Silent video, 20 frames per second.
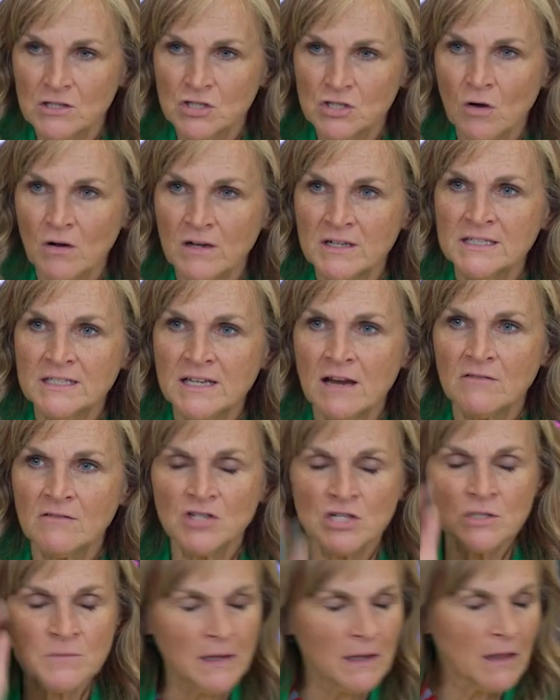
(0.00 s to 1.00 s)
So instead of
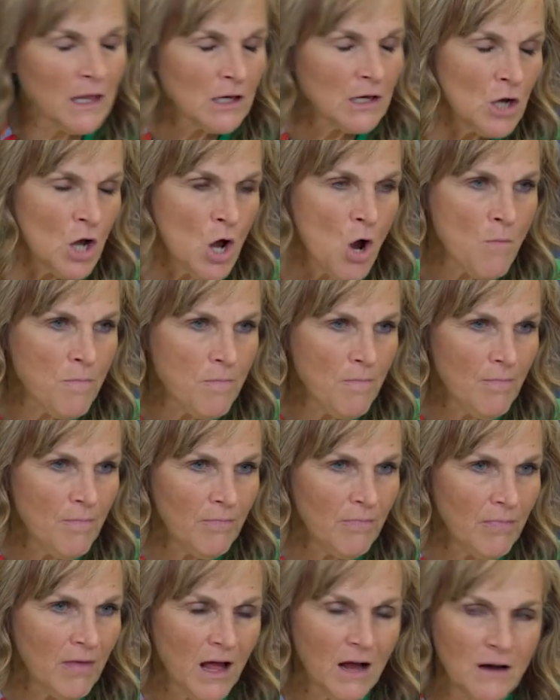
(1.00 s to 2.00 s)
just being like, nope,
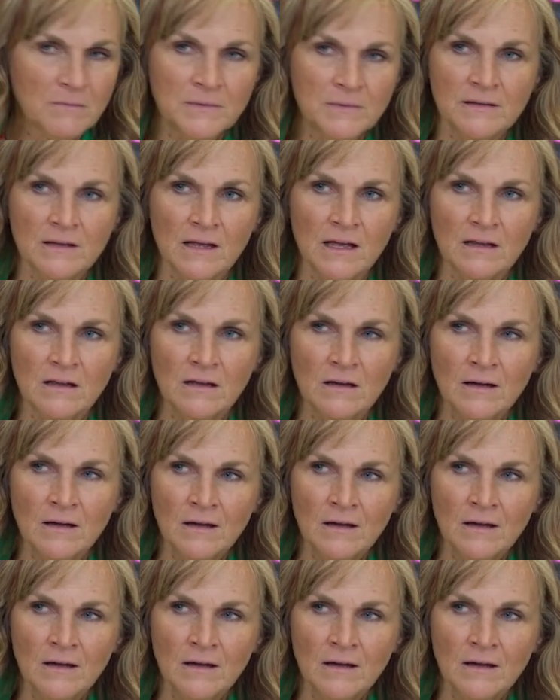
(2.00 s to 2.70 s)
I would be like,